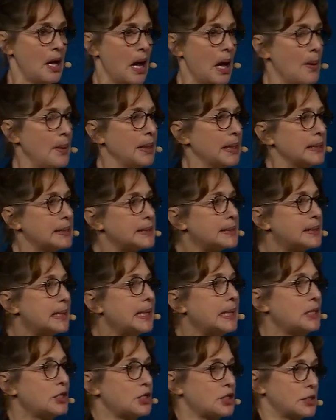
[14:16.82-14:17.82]
I want to get
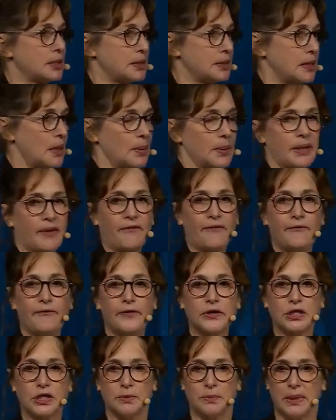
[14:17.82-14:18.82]
teachers. I want to get
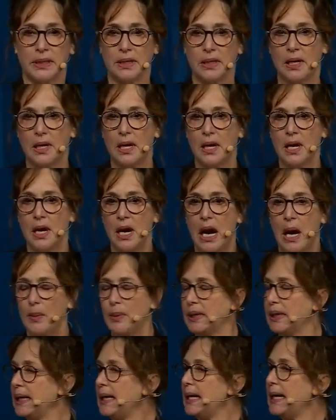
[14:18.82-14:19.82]
fishermen. I
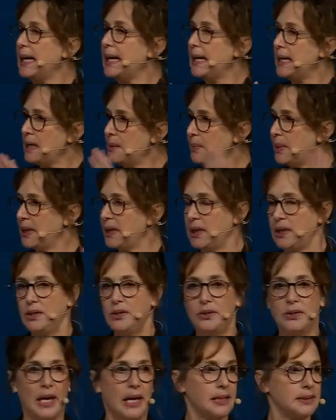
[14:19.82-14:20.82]
want to get anybody
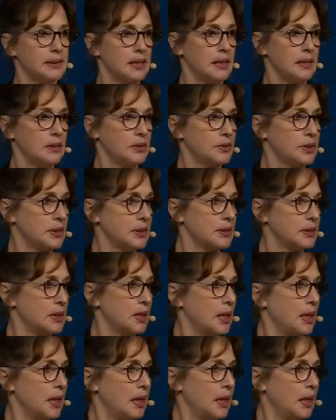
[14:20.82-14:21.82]
who has interest
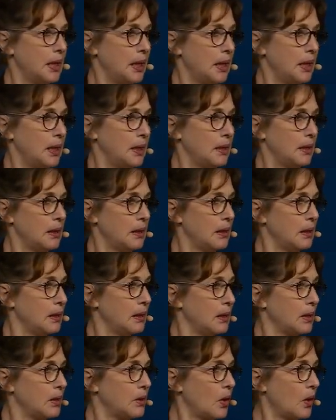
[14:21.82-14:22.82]
in
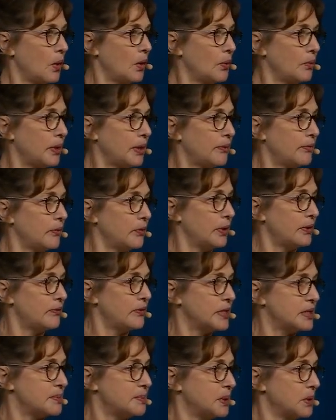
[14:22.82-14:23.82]
coral reef or
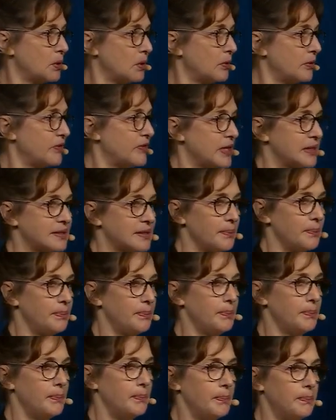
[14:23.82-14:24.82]
investment in coral reef. That's a
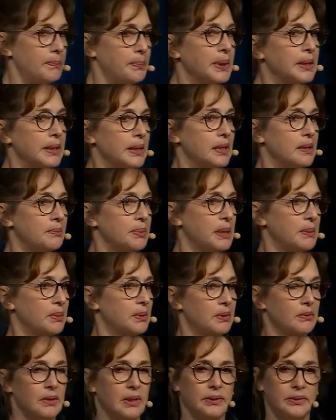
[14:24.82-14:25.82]
billion
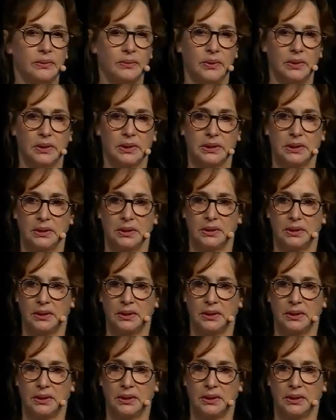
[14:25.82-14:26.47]
people around the world.